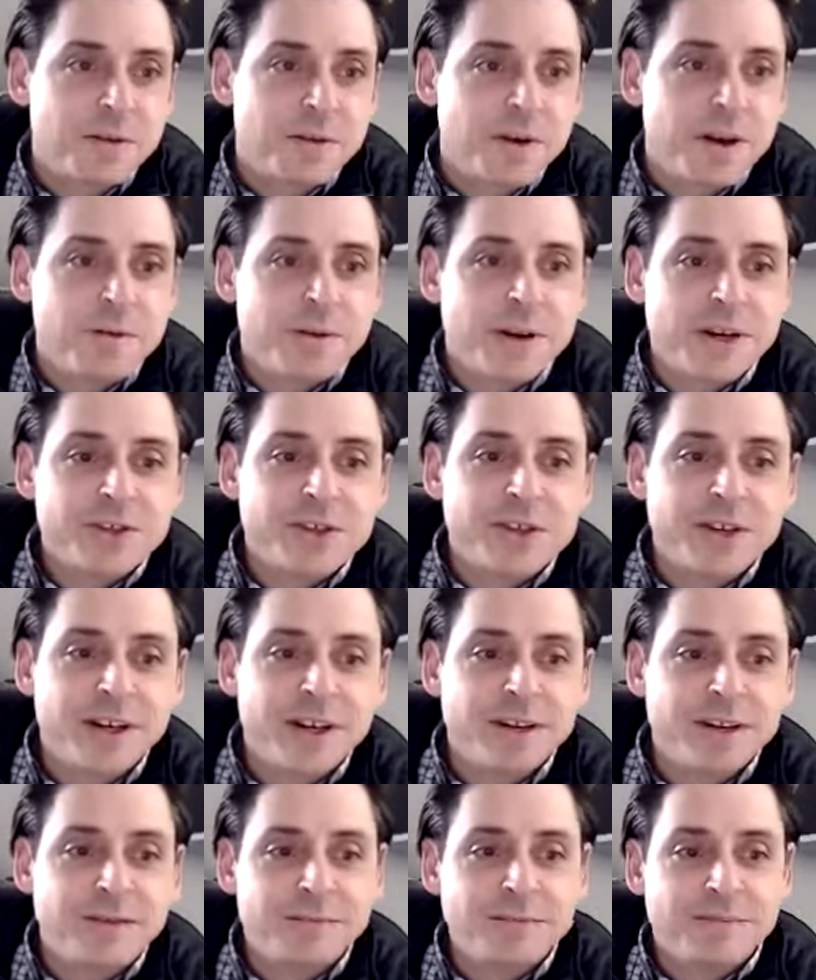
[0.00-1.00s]
great question,
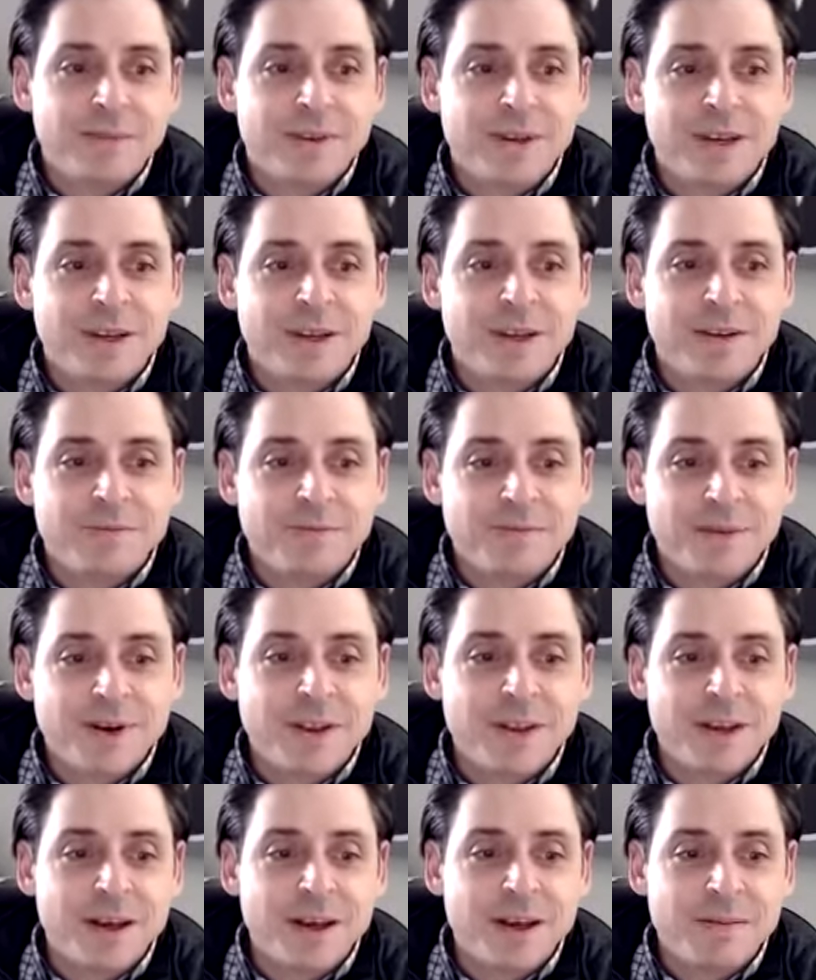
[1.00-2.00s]
and
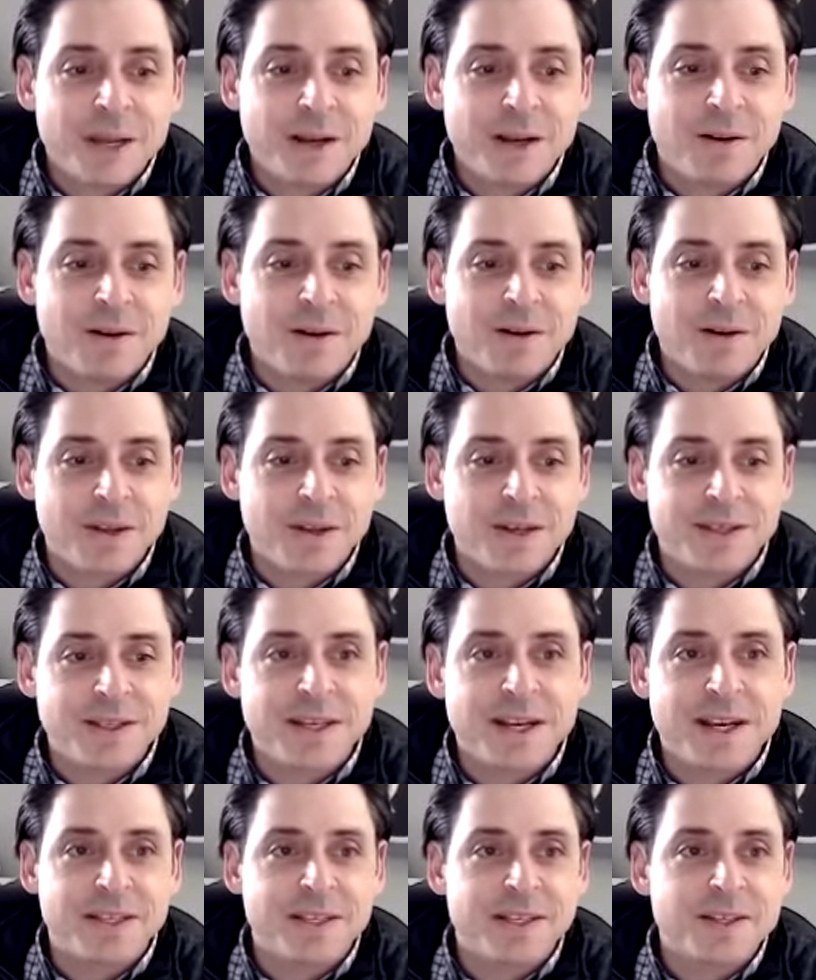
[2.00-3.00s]
really, I mean, all the things
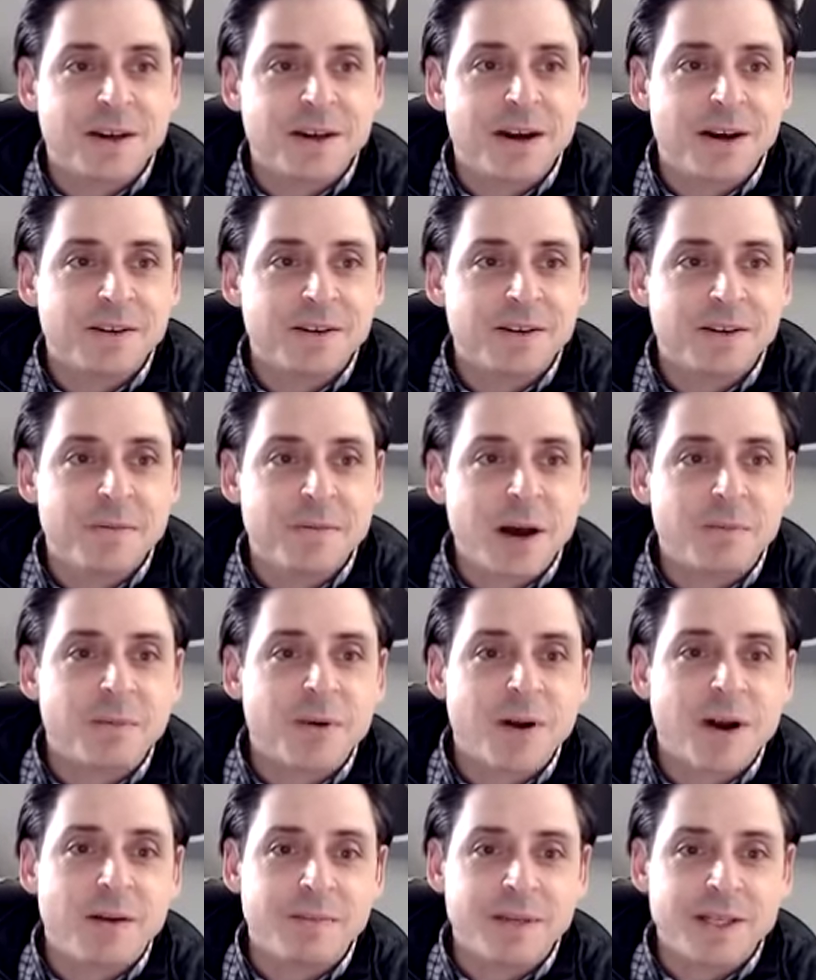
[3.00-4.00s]
Dennis talked
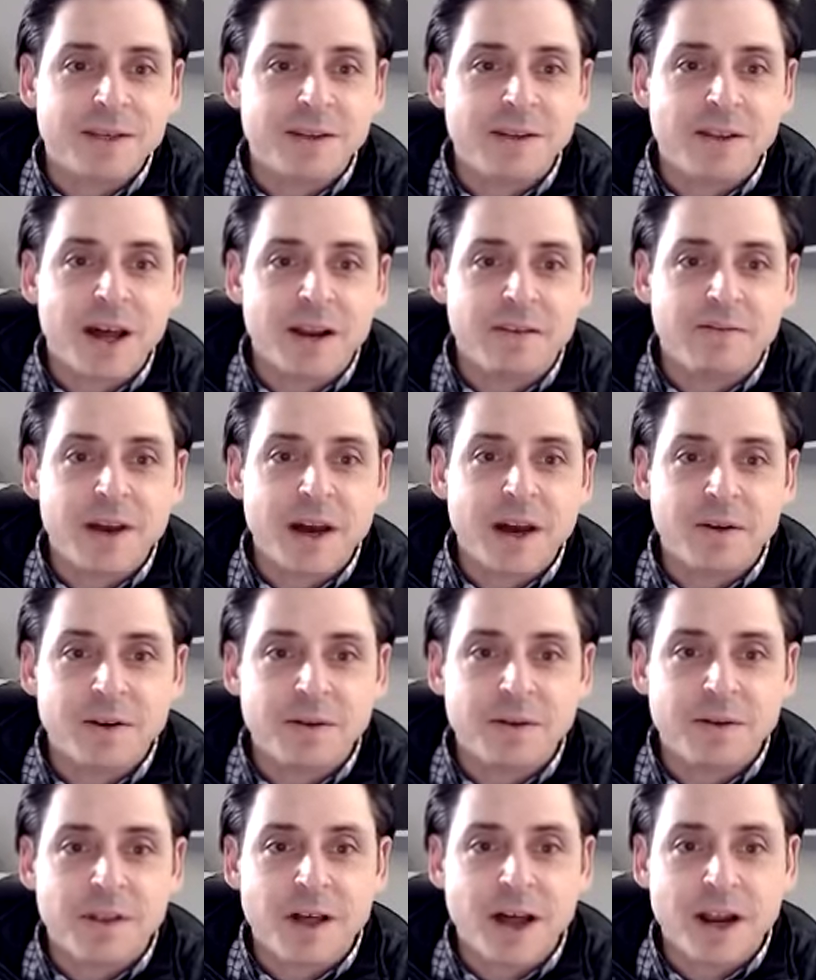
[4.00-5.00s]
about promise a lot of
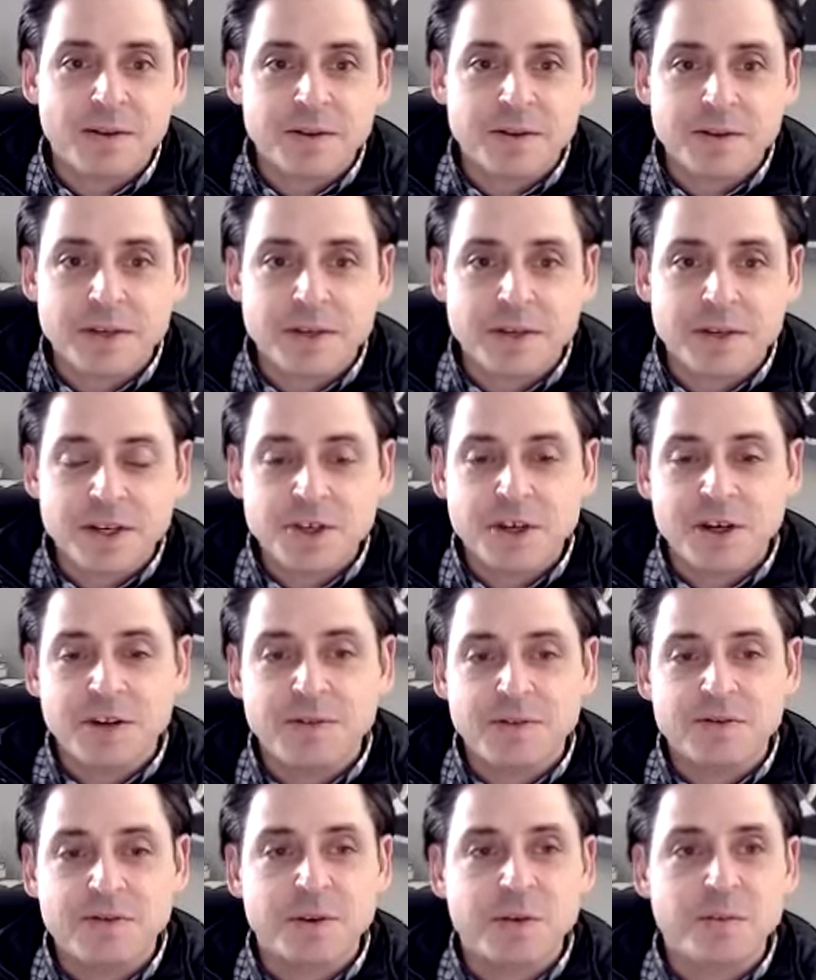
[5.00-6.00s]
value. A lot of those
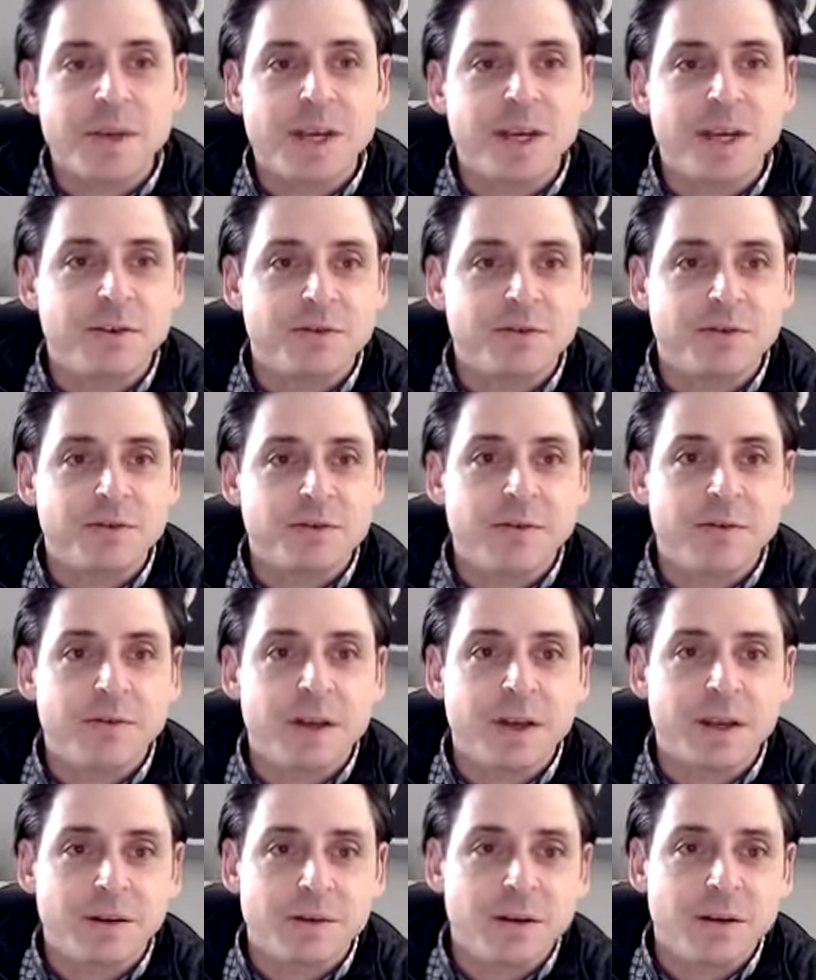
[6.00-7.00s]
initiatives are being
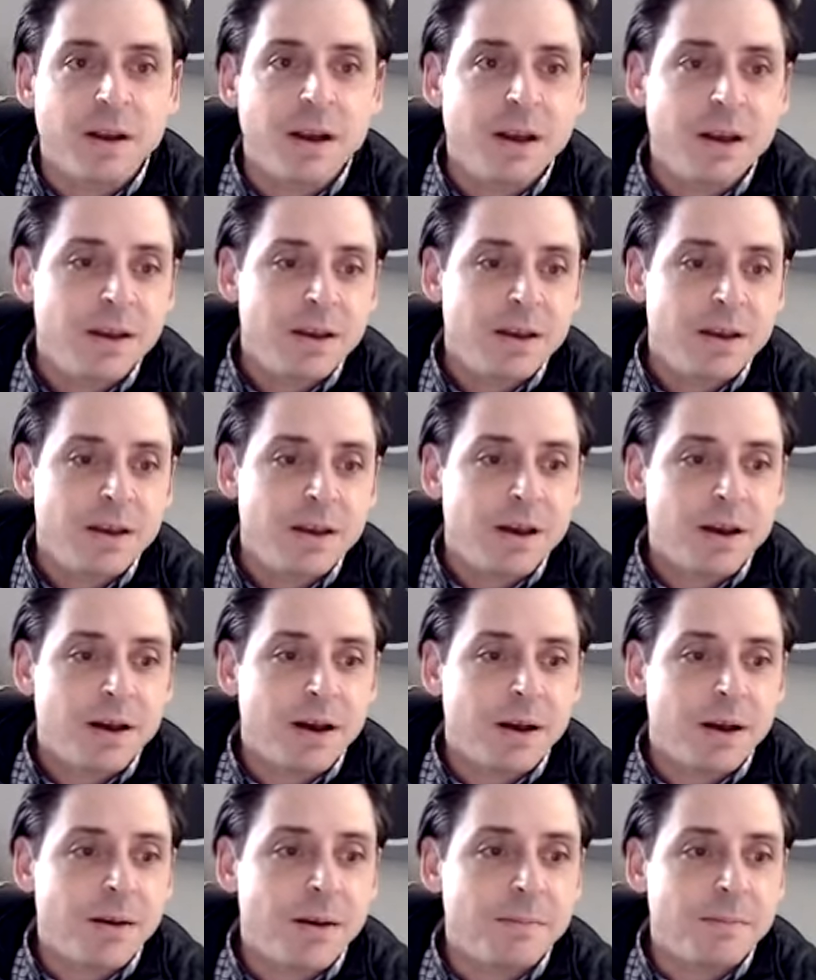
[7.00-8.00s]
driven
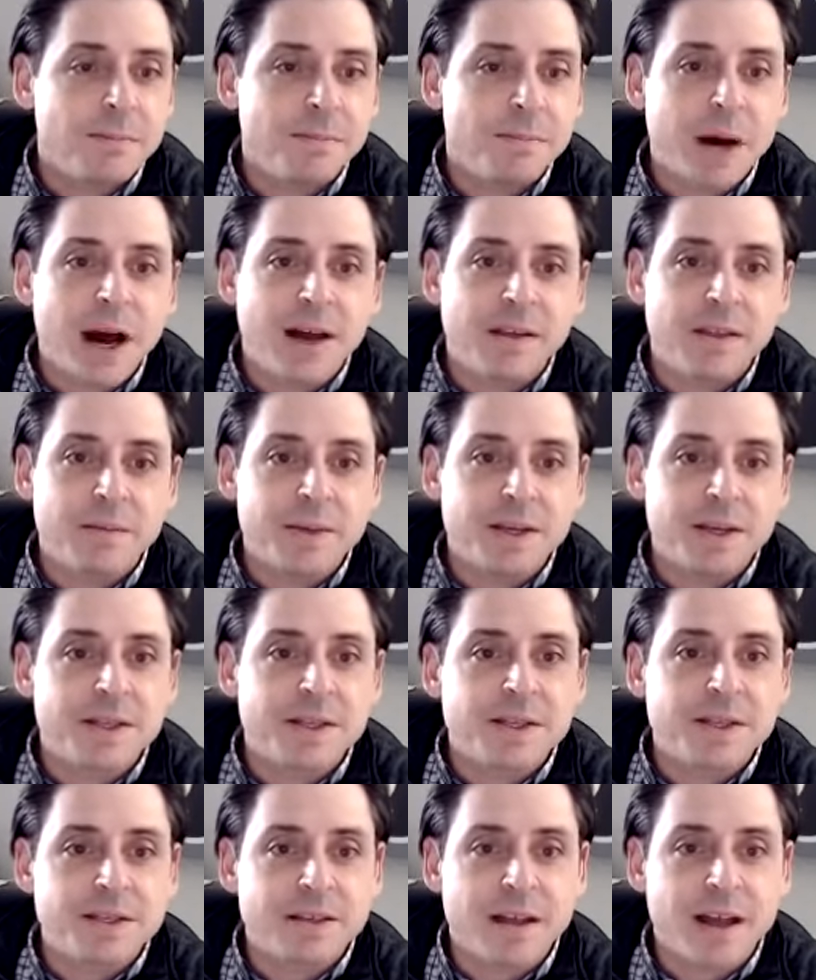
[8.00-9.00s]
by the
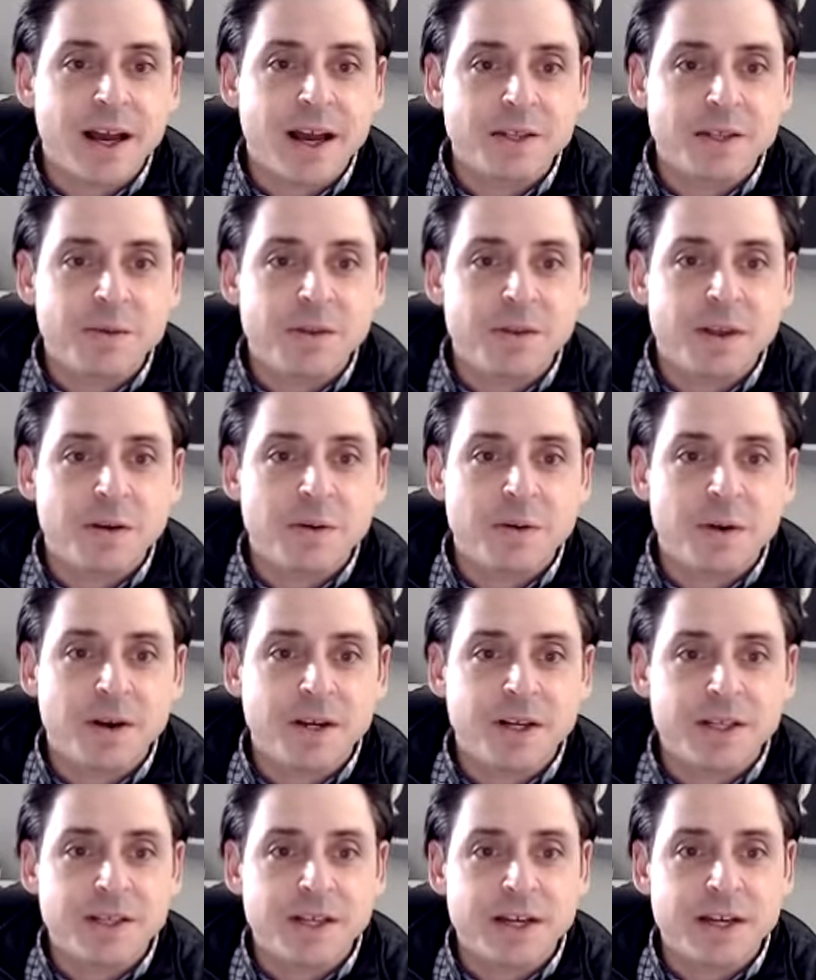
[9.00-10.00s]
business lines within
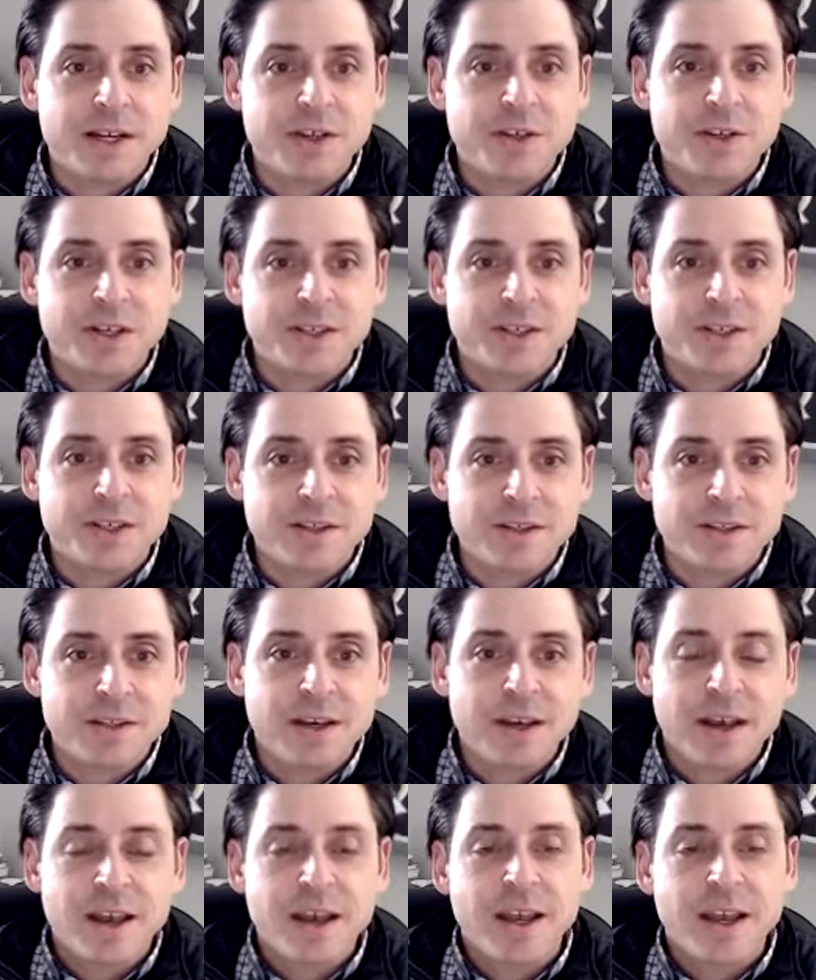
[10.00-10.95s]
organizations.